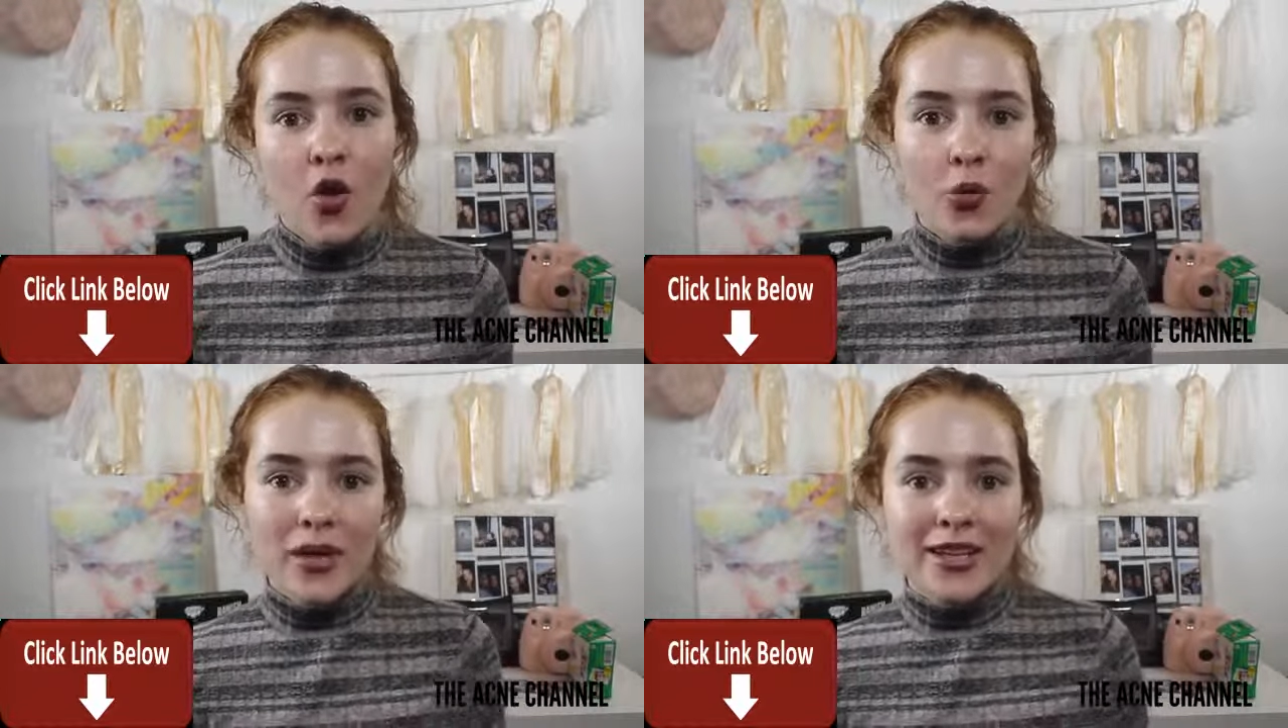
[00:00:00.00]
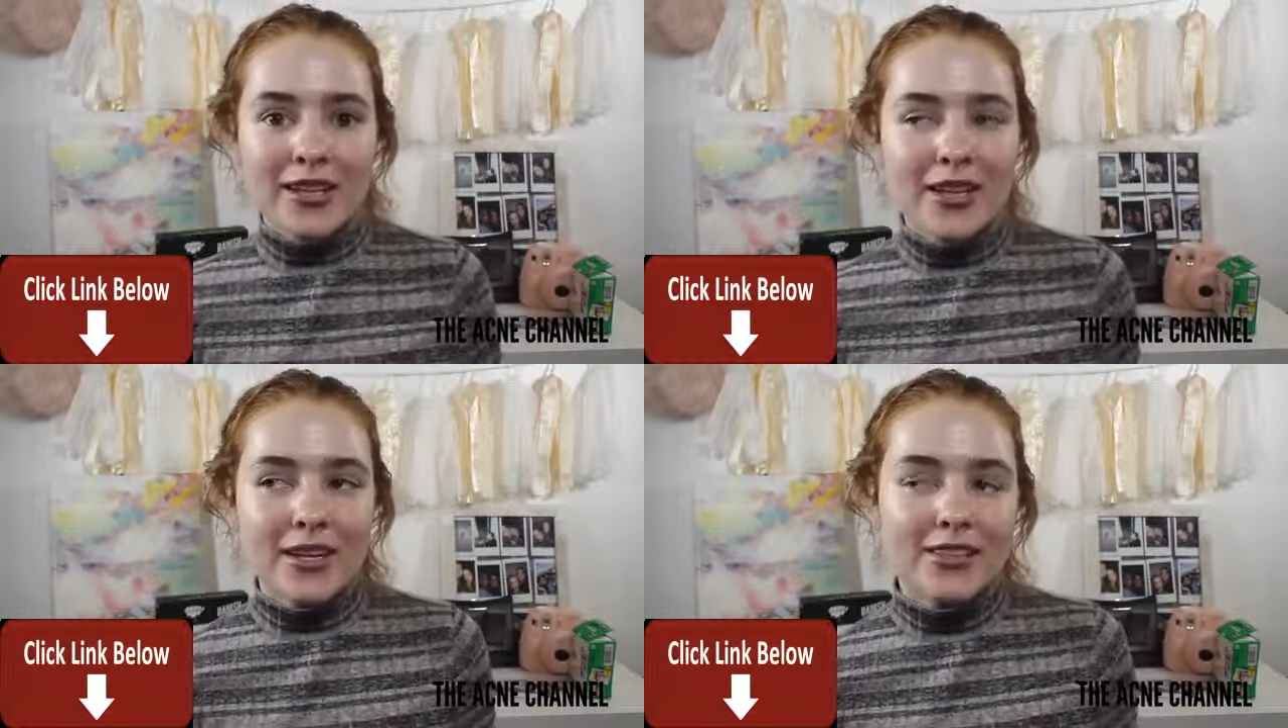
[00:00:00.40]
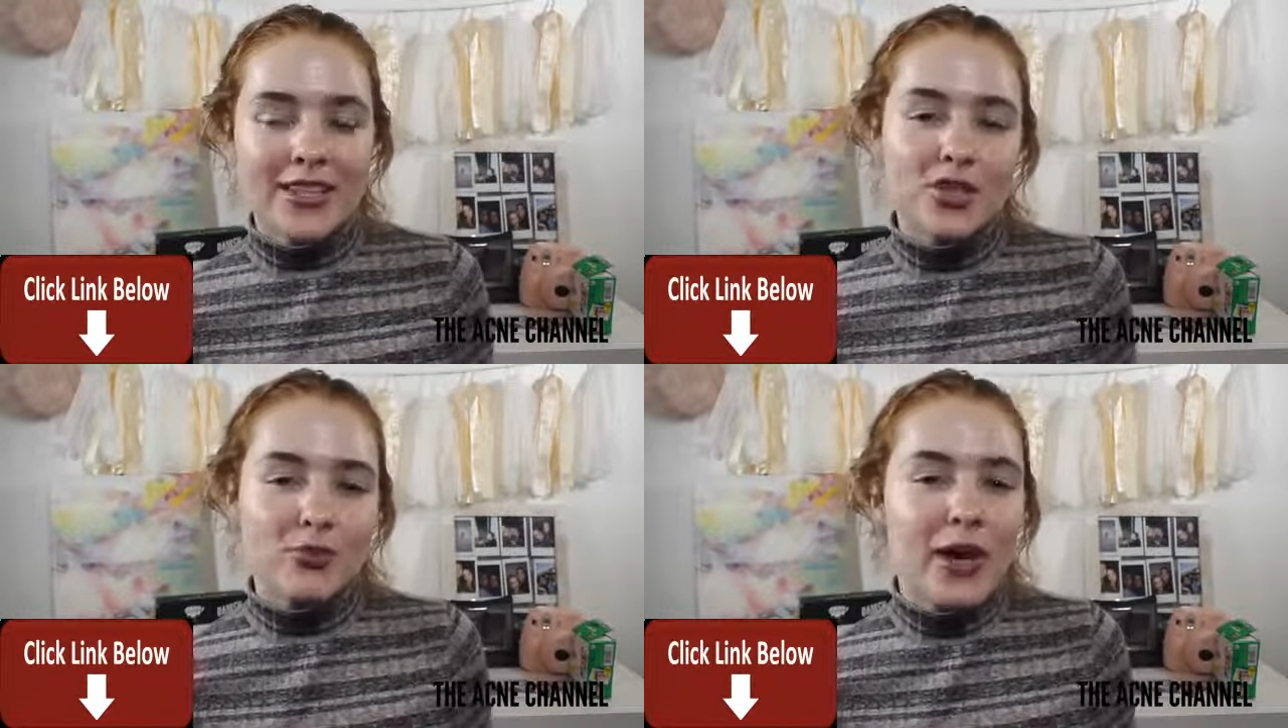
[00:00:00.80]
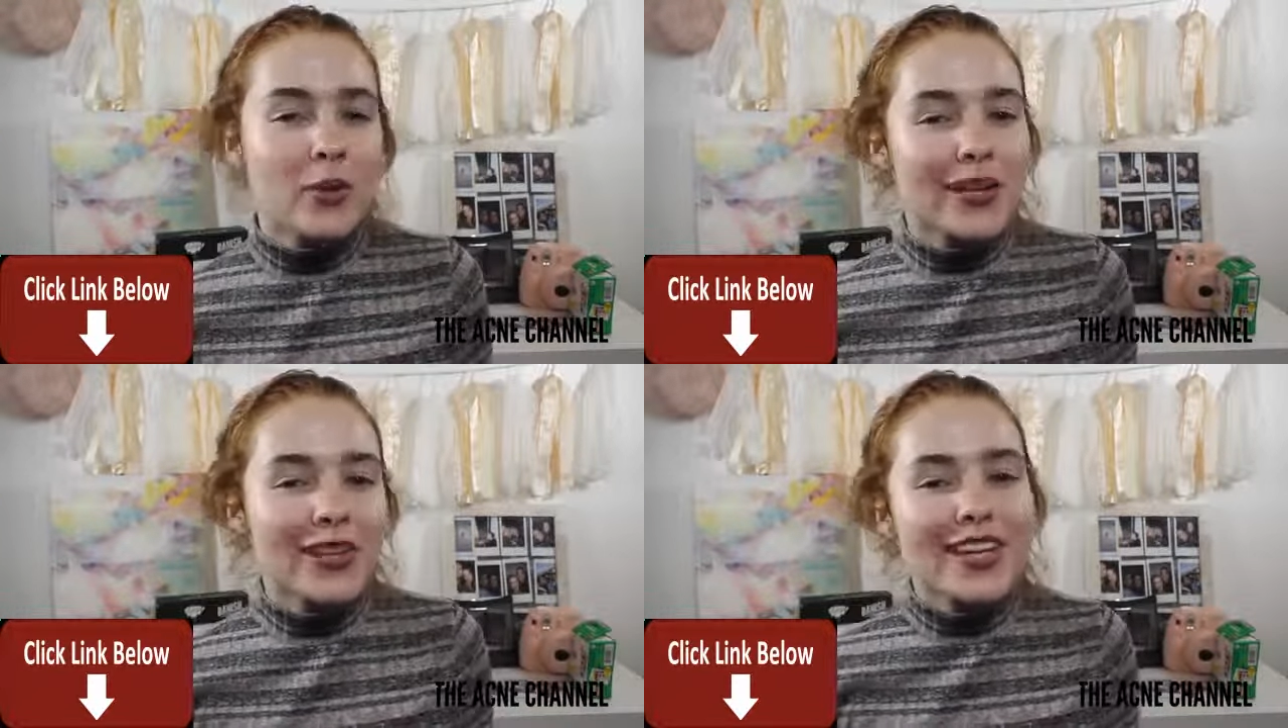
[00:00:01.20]
weekly /
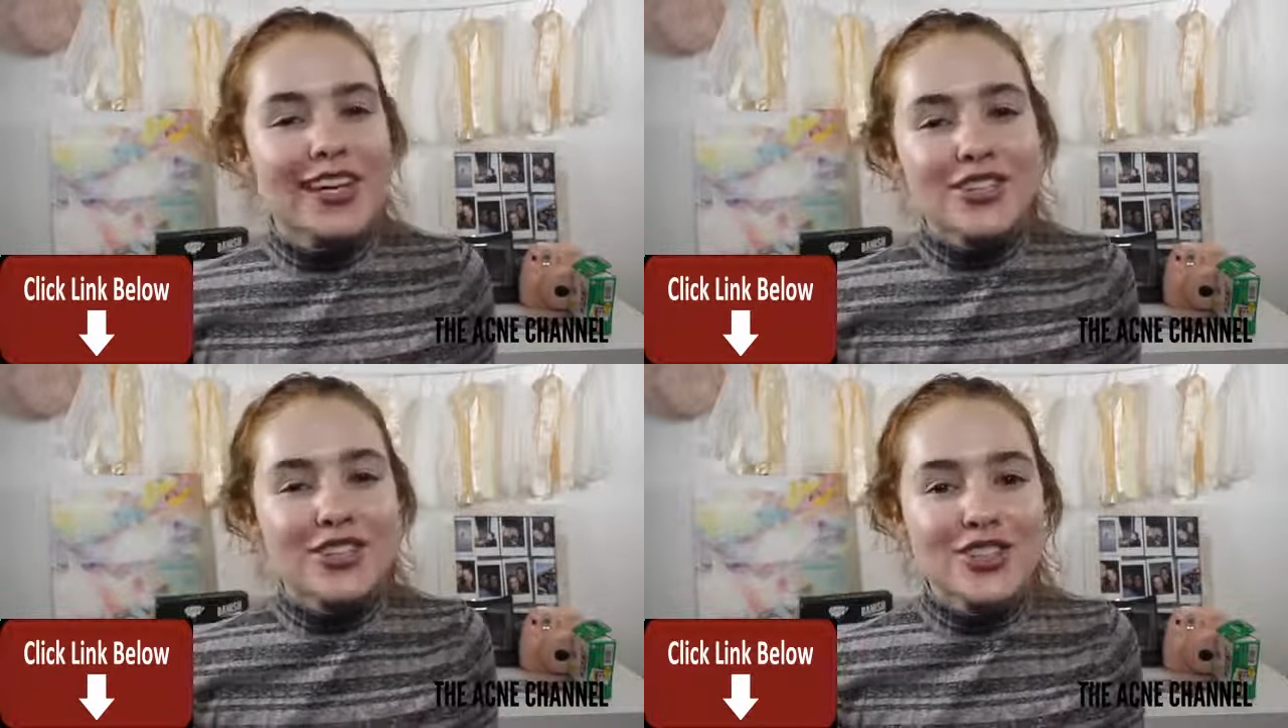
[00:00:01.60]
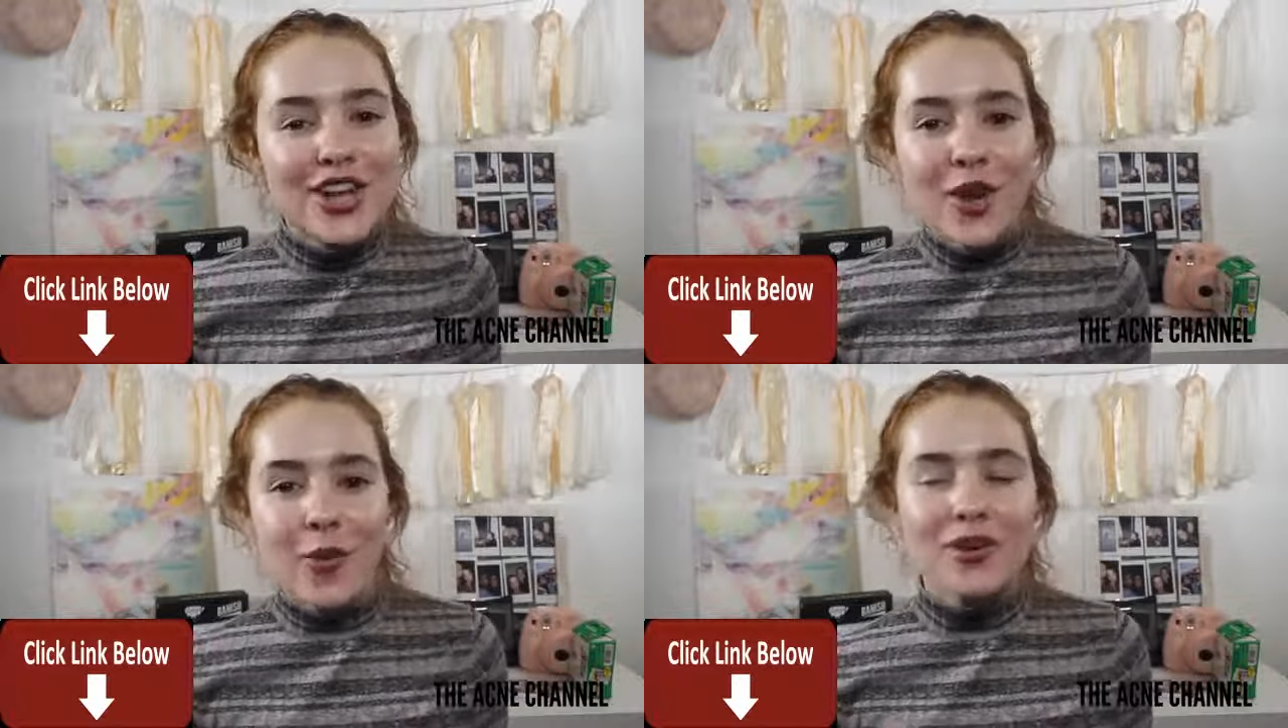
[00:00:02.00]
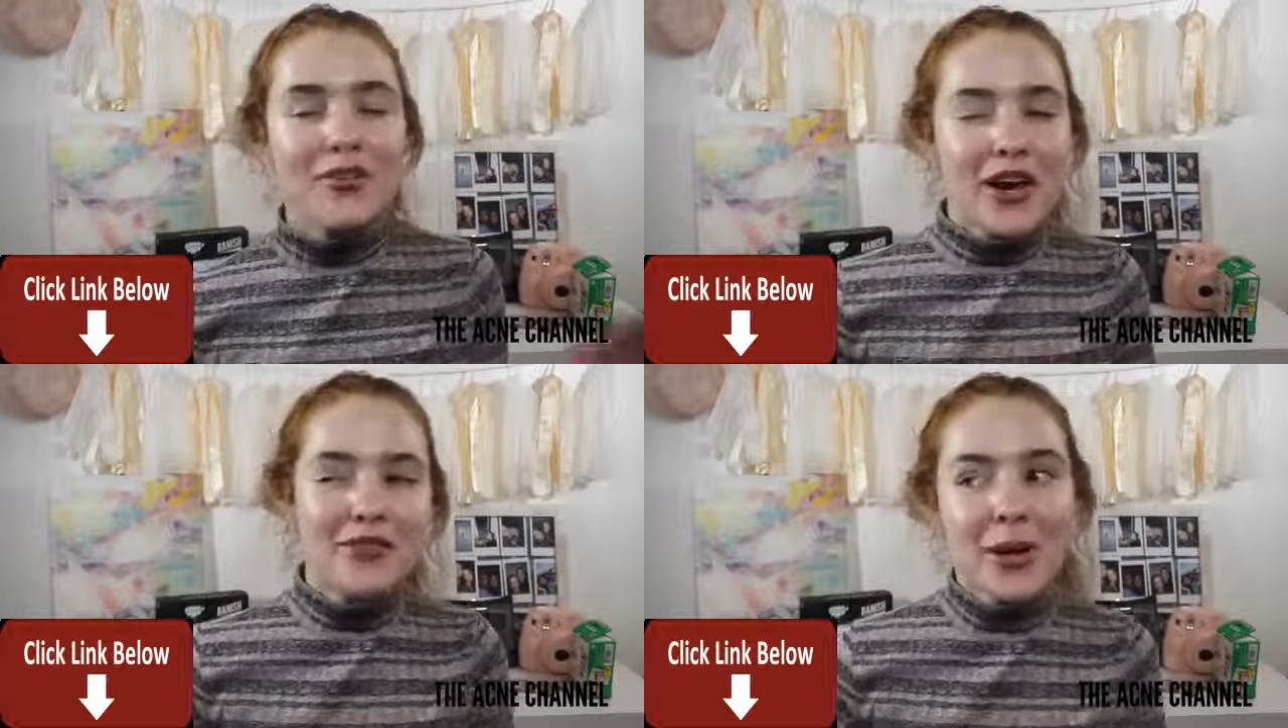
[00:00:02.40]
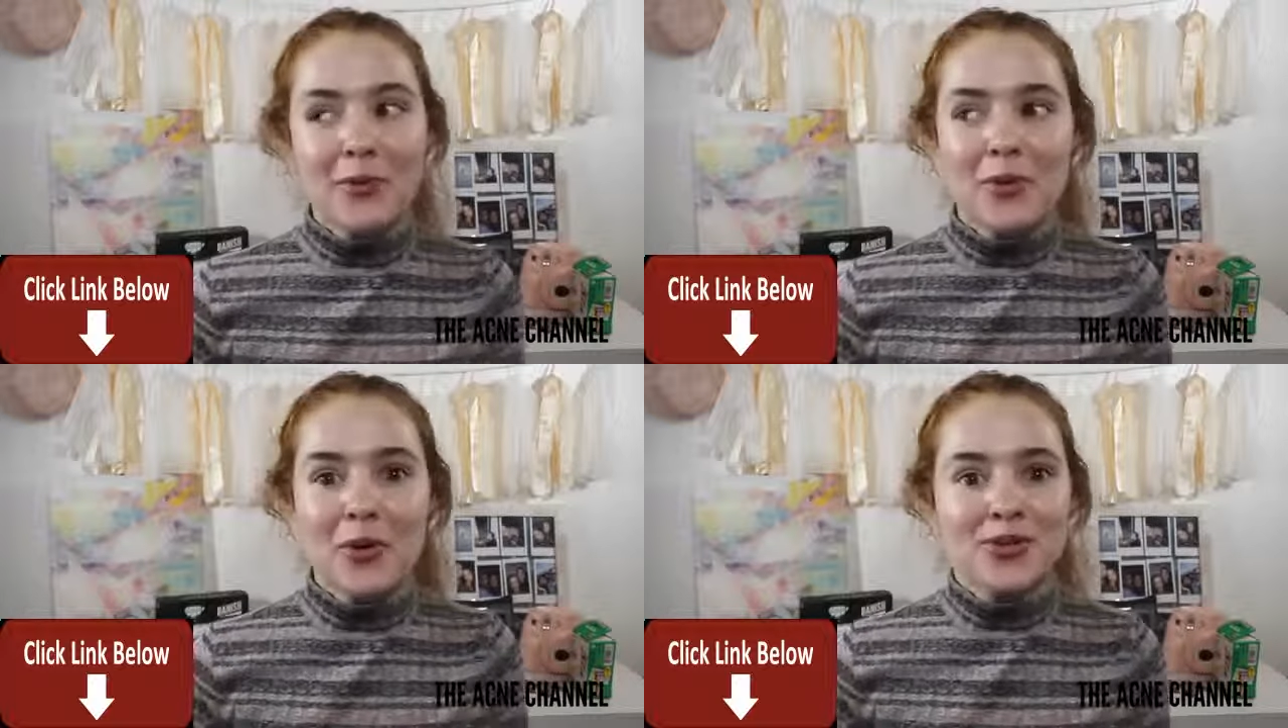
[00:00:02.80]
bi-weekly-ish, whenever I have
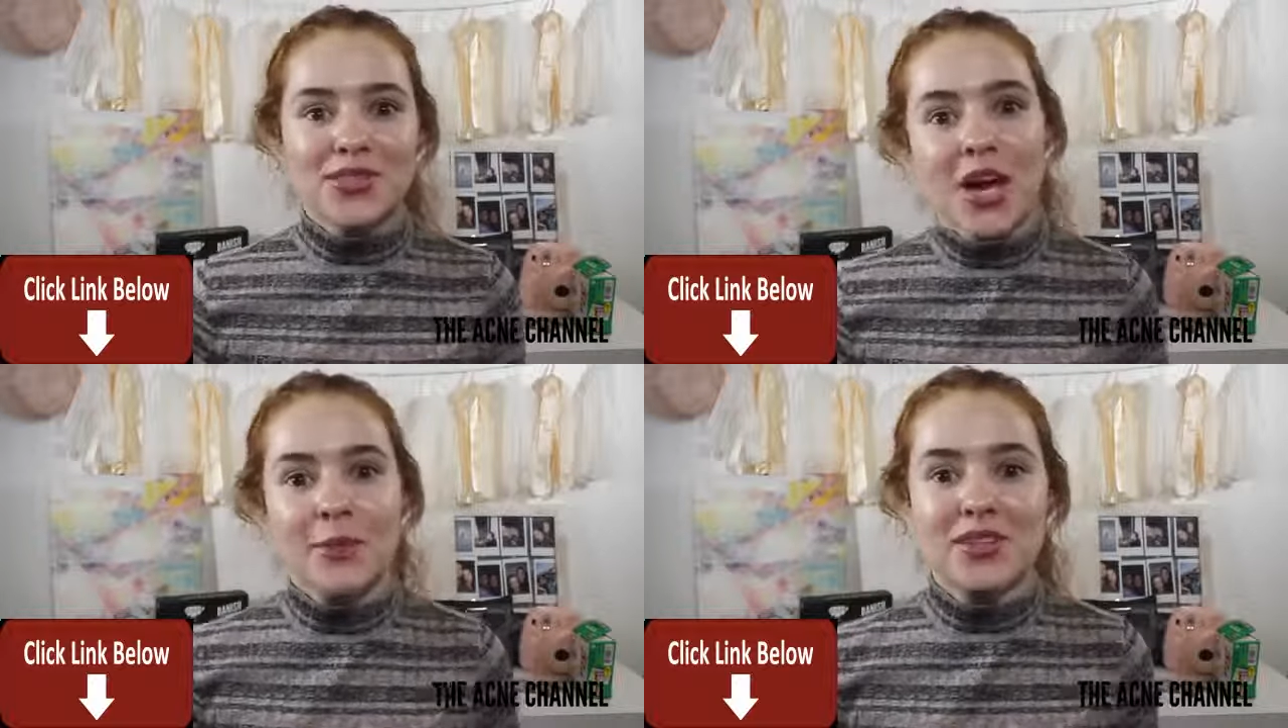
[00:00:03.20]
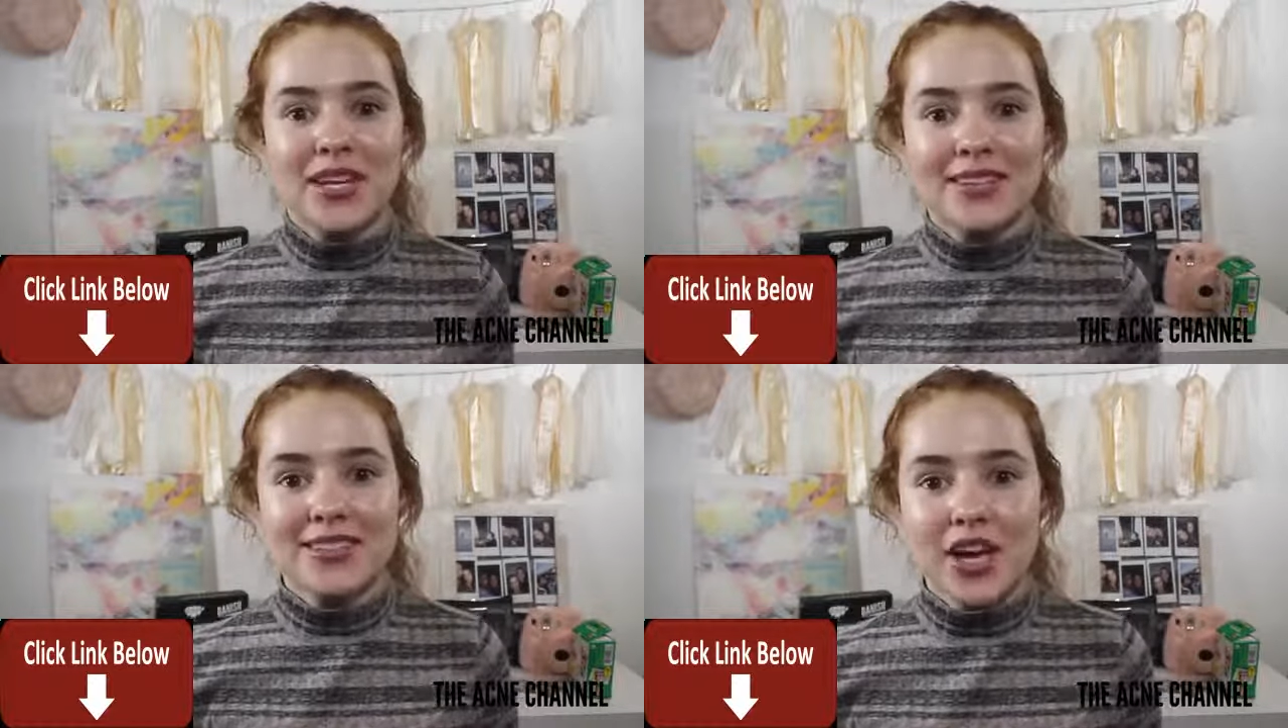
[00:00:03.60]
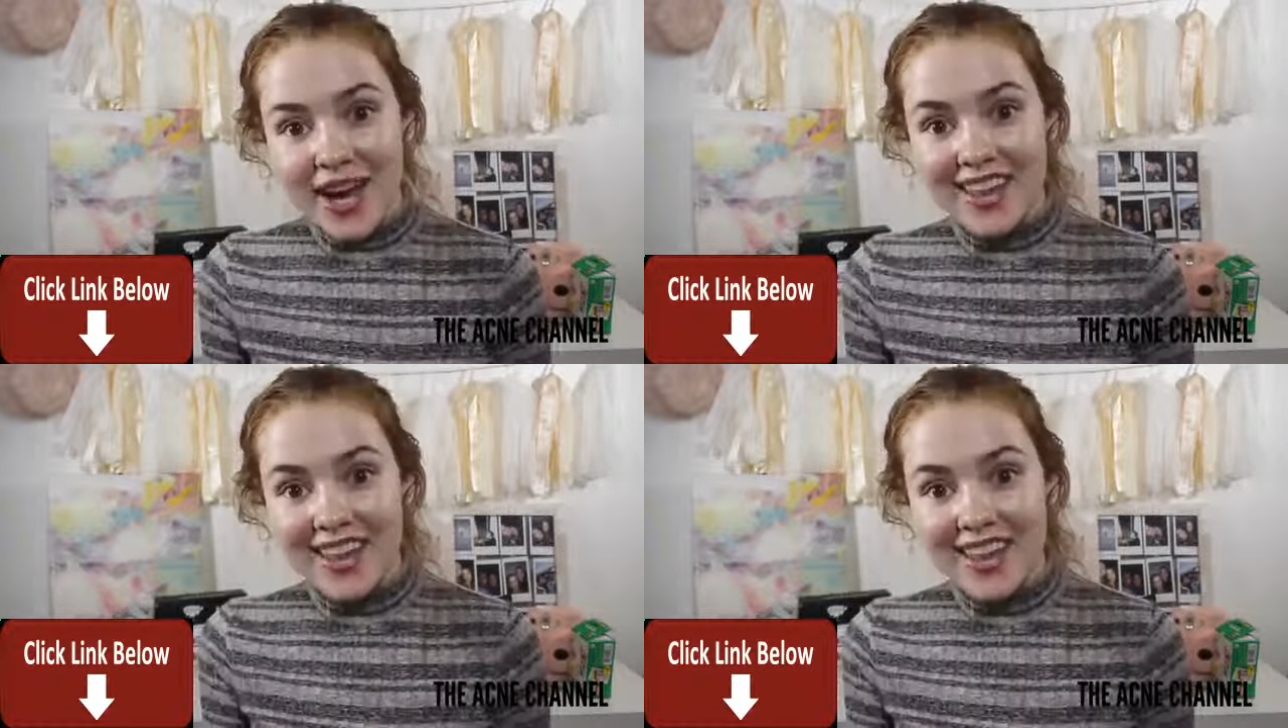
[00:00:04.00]
time to post, updates.